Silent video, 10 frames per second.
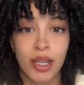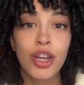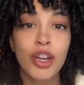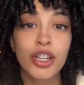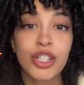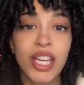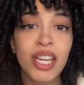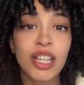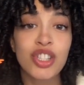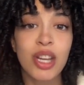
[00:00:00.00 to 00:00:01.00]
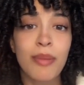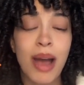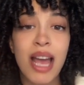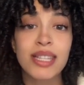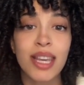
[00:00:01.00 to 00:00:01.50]
True,
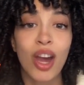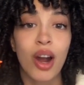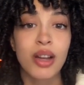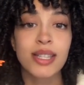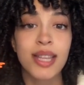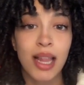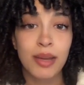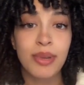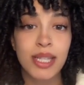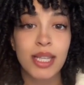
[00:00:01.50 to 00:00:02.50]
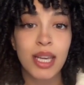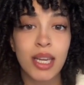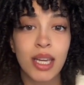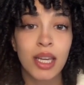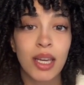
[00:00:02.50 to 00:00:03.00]
there would be some attrition,
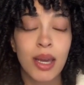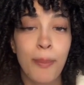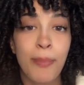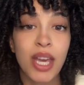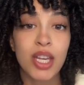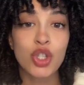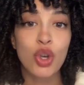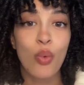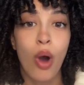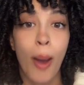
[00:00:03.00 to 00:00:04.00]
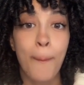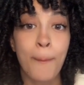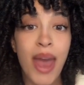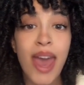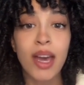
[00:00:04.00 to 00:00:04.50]
women who
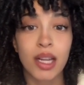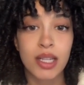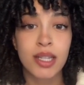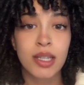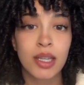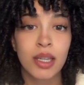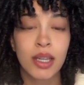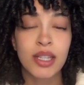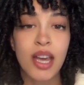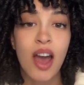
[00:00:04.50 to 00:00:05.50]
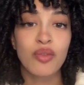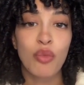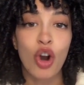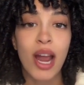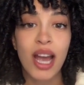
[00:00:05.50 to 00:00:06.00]
cancel their accounts in
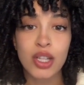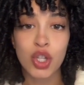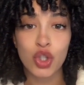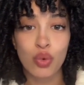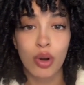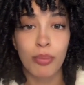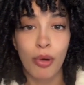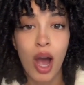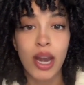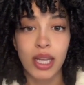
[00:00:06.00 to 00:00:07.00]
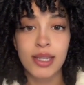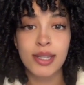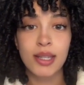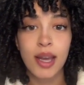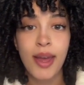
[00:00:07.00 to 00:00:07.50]
protest, but
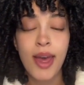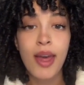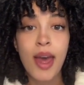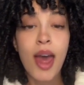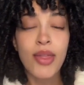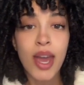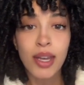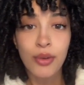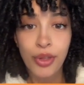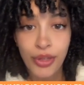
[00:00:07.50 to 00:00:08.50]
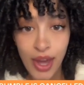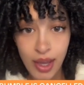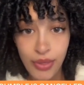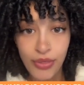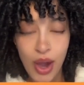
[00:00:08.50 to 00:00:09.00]
is a calculated loss
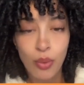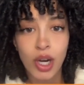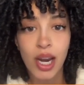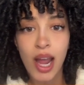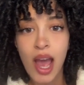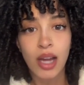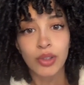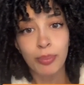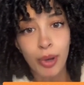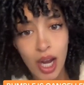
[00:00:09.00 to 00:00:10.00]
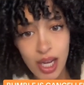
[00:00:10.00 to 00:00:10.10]
really a loss?